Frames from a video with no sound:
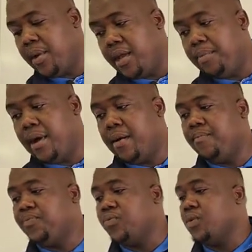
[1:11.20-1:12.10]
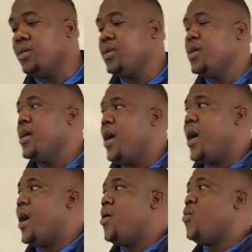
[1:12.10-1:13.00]
paper,
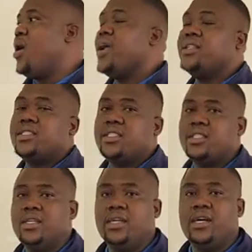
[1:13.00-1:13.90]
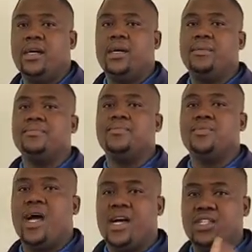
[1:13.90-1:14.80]
I want
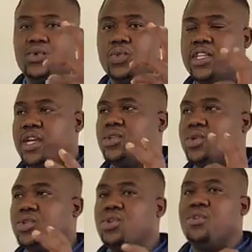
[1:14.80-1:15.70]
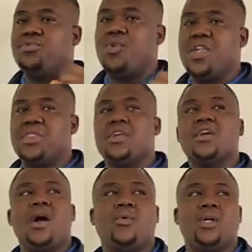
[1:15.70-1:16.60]
us to take note of one
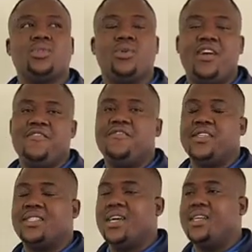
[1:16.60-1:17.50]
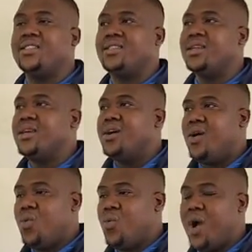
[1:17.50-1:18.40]
thing. I want to emphasize
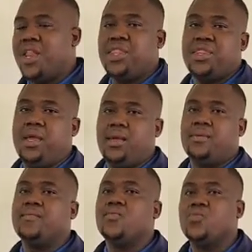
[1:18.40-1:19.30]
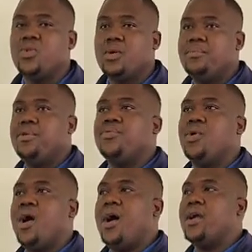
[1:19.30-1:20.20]
one thing
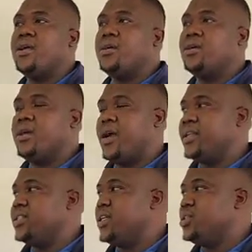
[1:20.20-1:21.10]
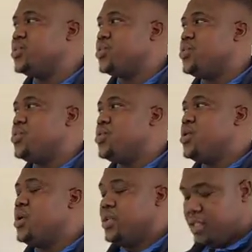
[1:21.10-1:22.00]
before I get into
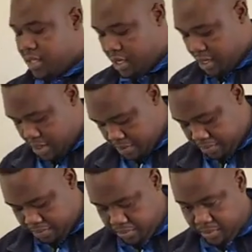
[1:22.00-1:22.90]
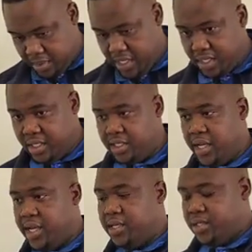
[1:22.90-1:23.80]
the
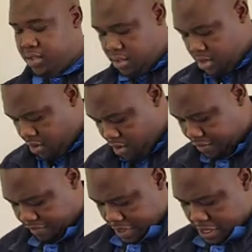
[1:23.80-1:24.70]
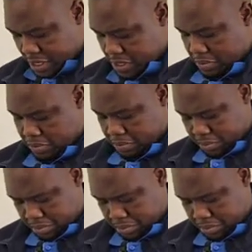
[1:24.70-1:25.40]
details of the